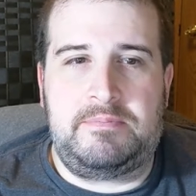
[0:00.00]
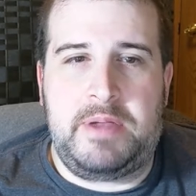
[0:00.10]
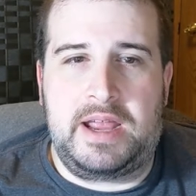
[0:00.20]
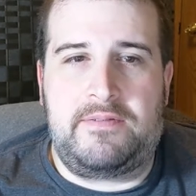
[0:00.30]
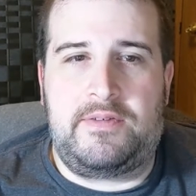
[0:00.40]

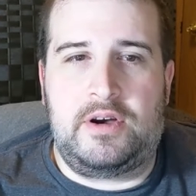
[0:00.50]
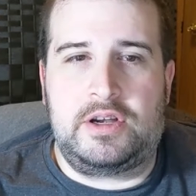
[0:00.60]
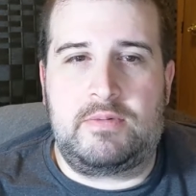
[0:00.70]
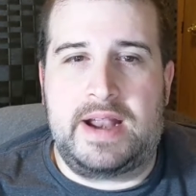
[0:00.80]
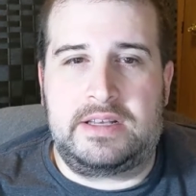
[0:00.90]
pick for
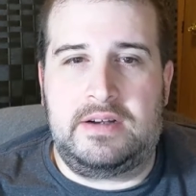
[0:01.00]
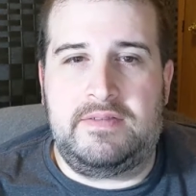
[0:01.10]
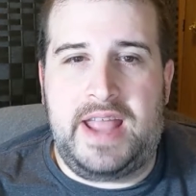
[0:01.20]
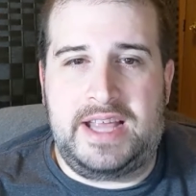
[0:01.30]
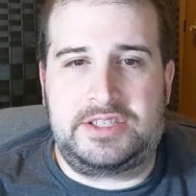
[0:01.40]
Director of
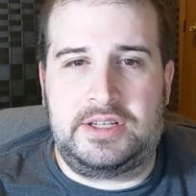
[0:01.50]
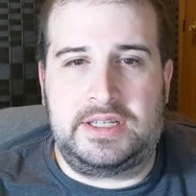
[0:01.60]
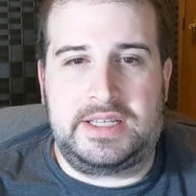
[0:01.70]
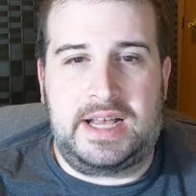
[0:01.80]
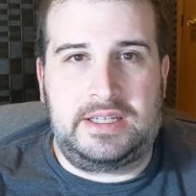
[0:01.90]
National
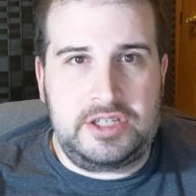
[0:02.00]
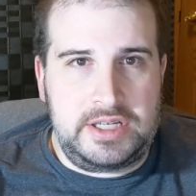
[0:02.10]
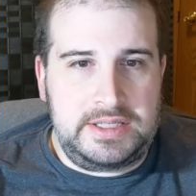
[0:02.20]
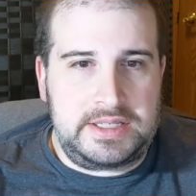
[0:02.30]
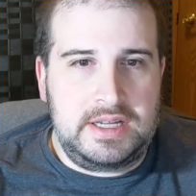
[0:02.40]

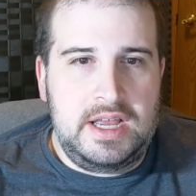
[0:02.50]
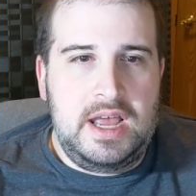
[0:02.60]
Intelligence.